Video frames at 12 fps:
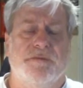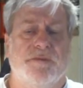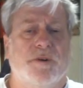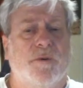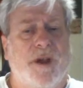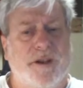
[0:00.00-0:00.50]
If
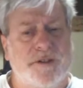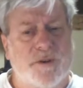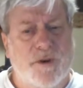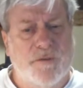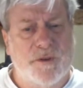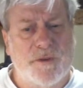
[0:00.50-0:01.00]
the cracks
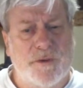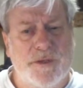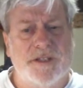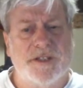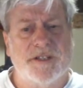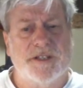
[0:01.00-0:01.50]
are over
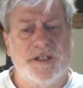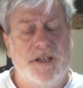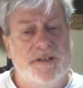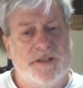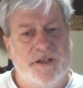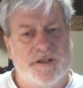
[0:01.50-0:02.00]

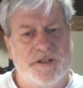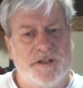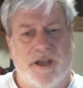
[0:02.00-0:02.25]
3/16 inch,